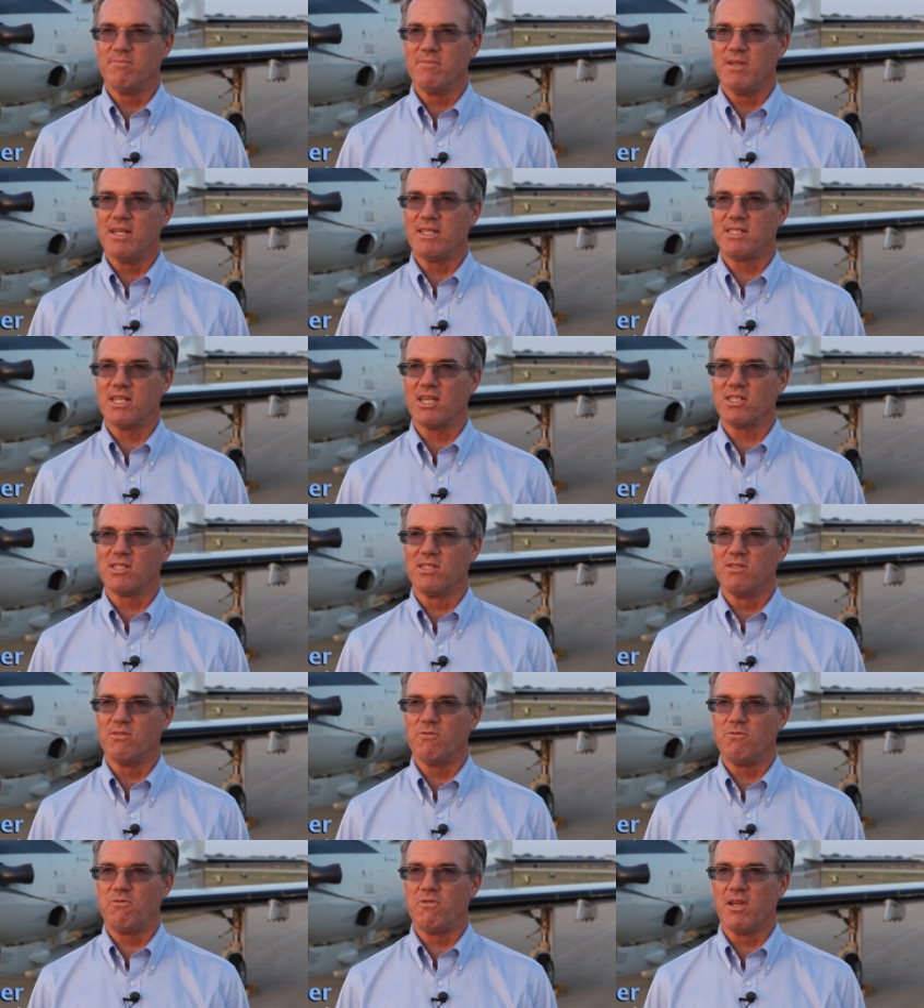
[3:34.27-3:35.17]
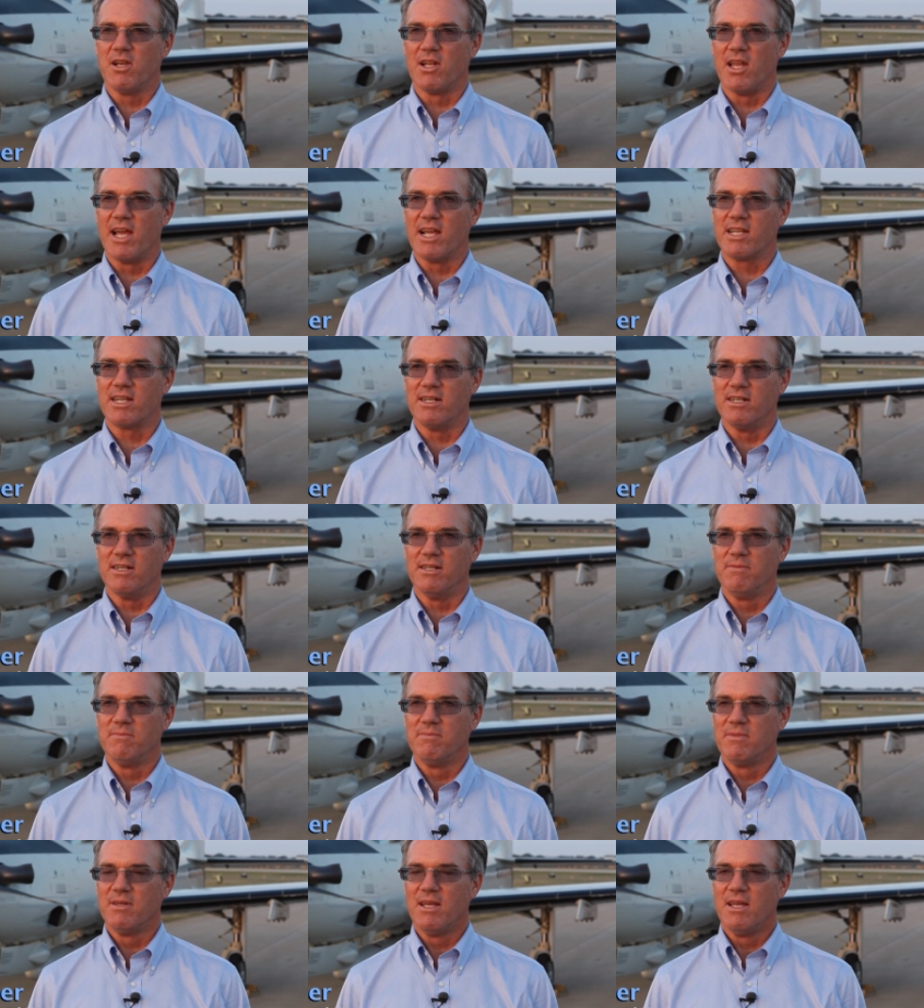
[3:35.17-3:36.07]
It doesn't feel like a
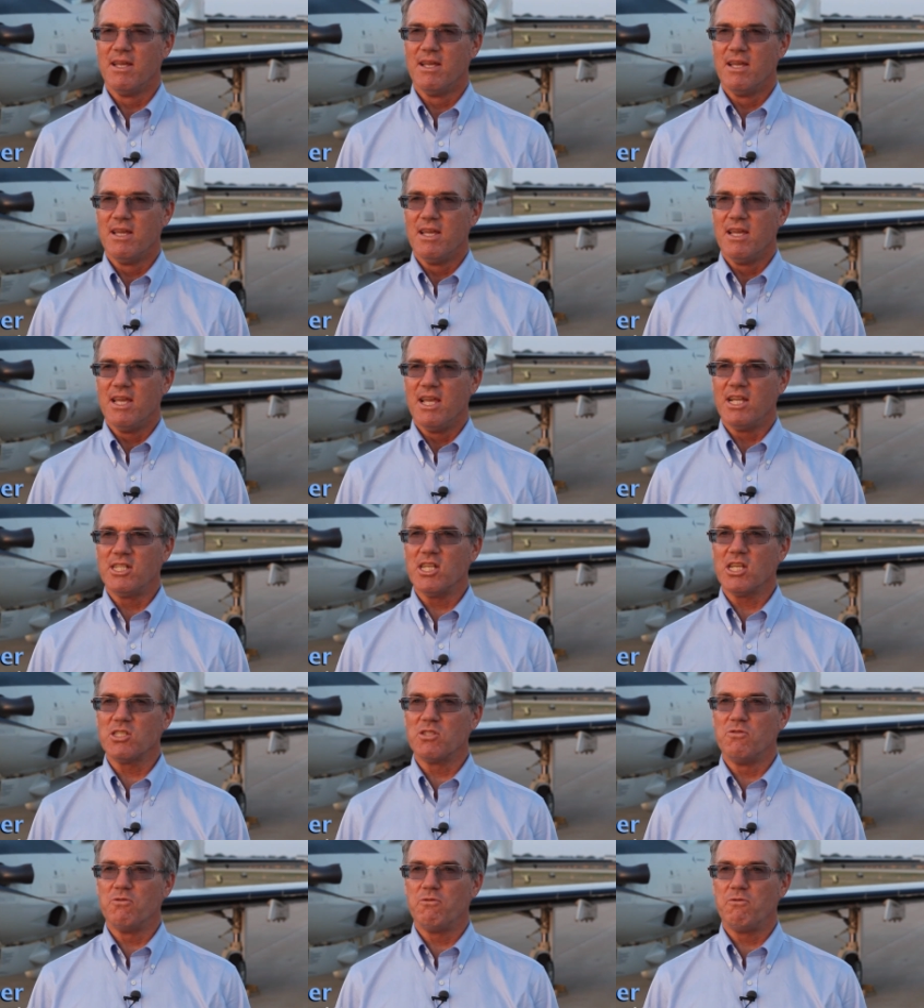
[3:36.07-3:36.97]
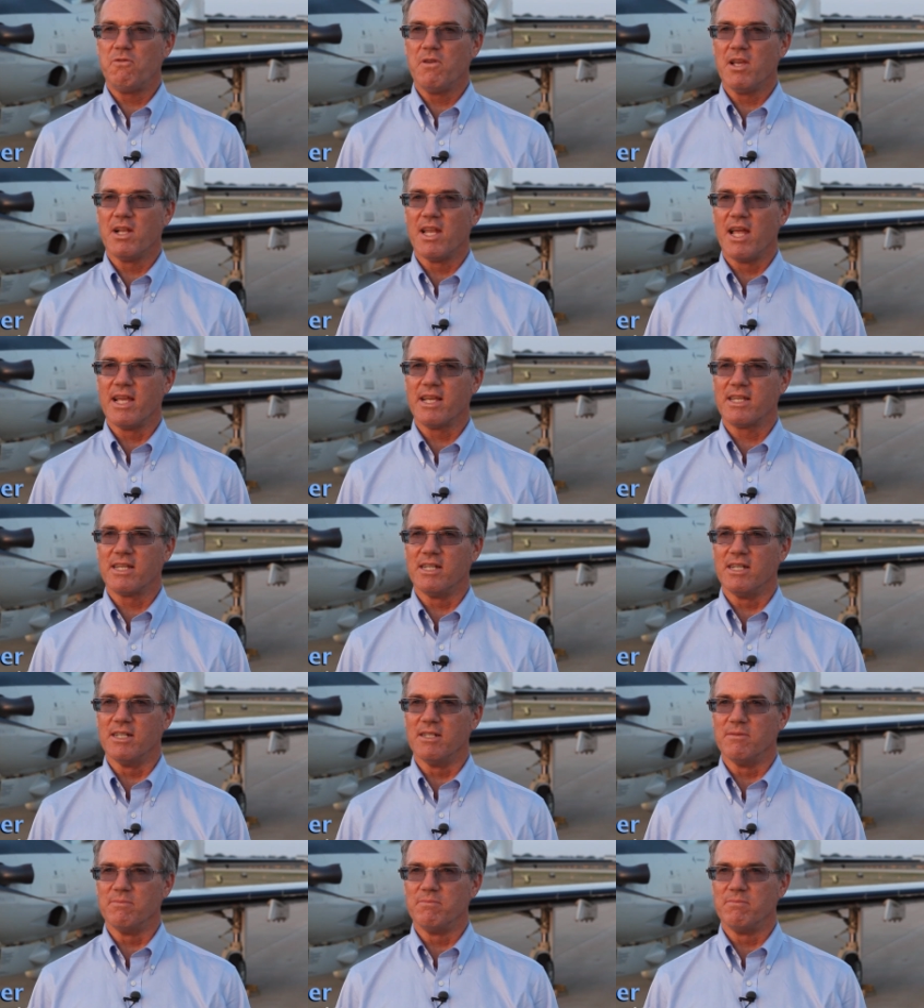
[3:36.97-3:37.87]
it doesn't feel like
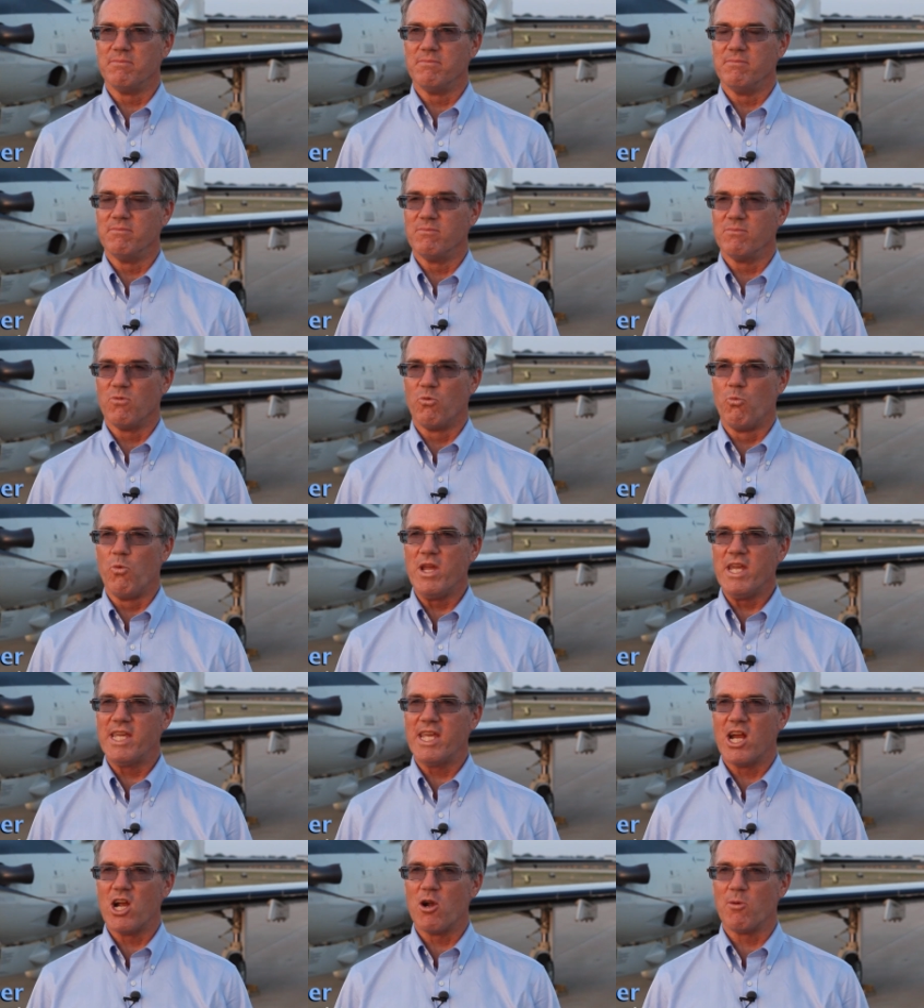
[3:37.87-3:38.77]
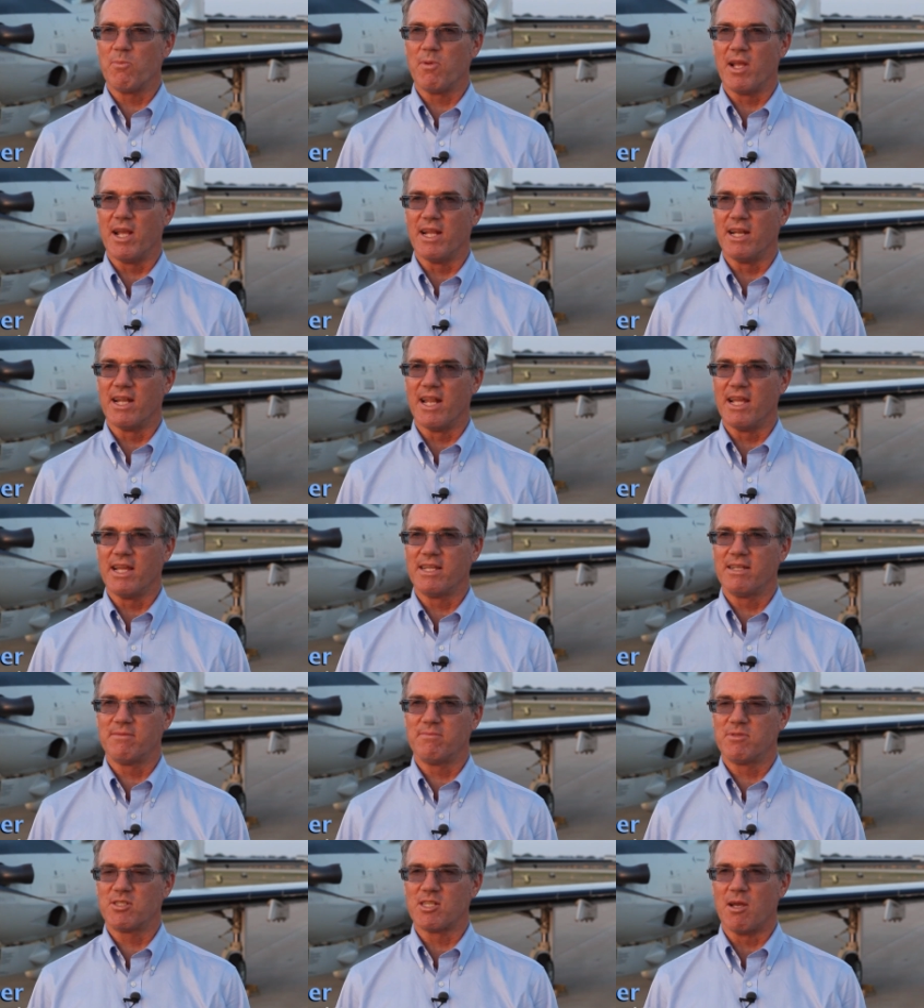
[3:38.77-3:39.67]
a weak airplane like
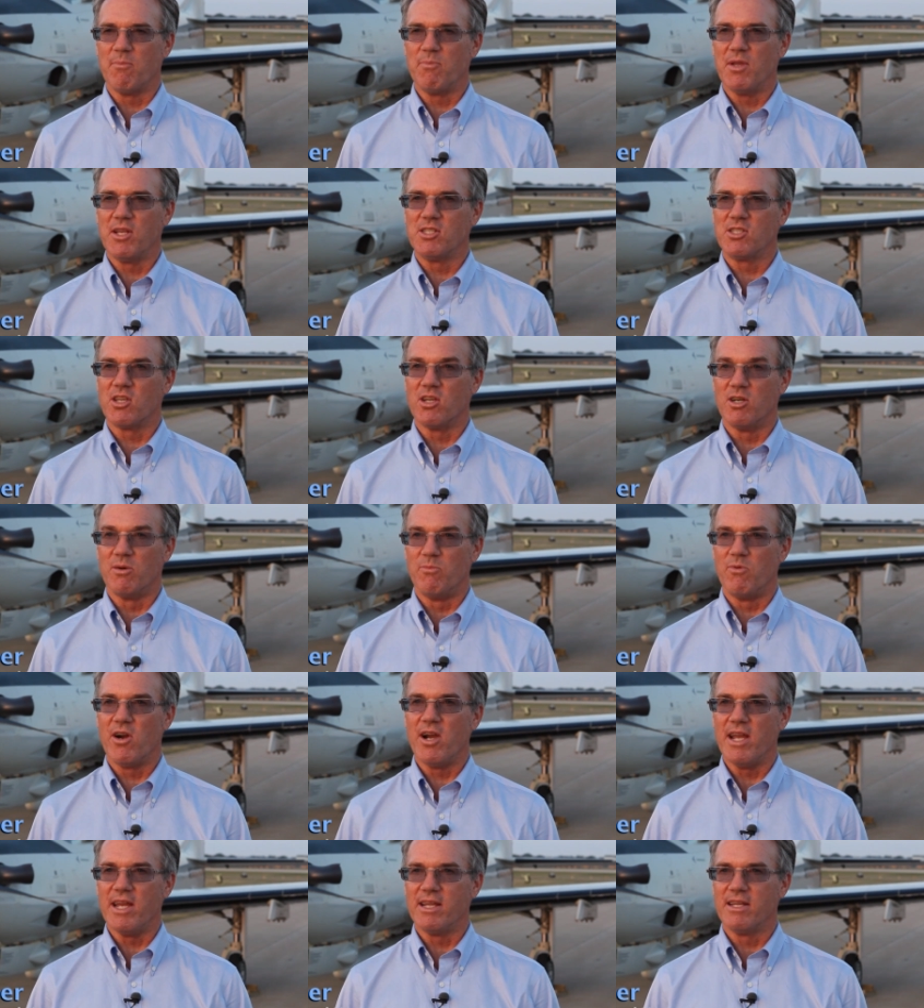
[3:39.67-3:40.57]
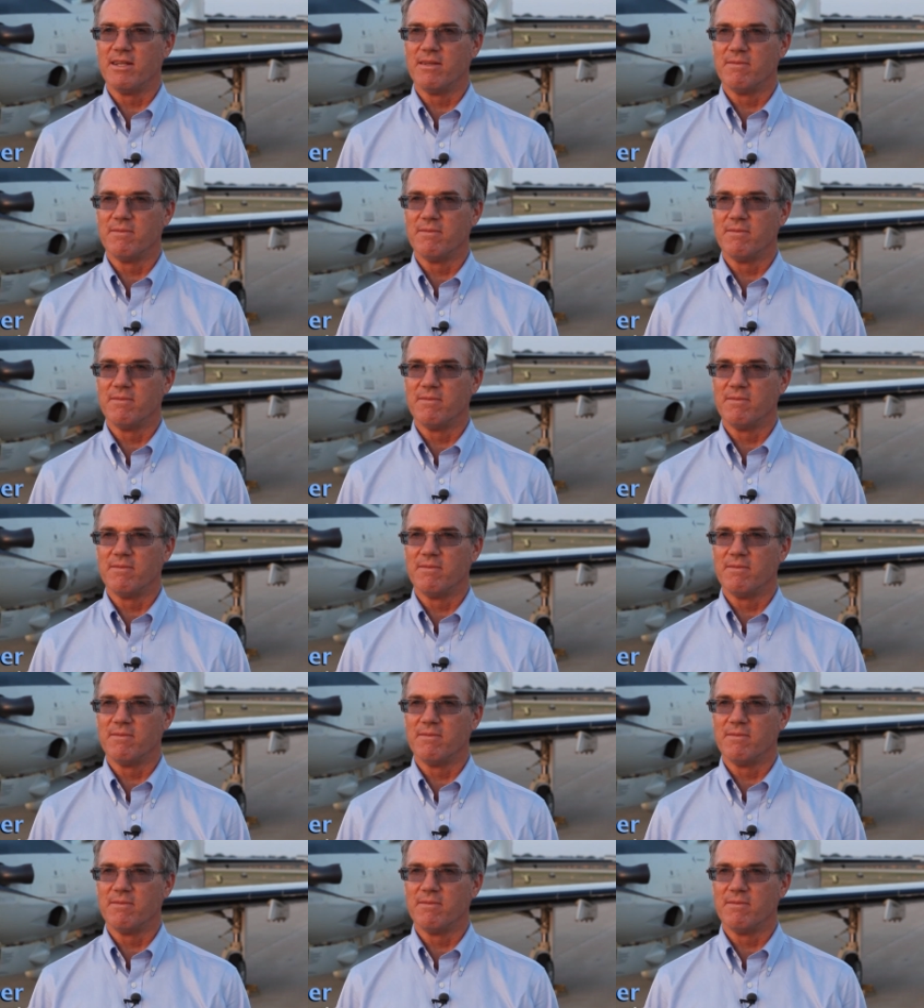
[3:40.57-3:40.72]
something's going to break.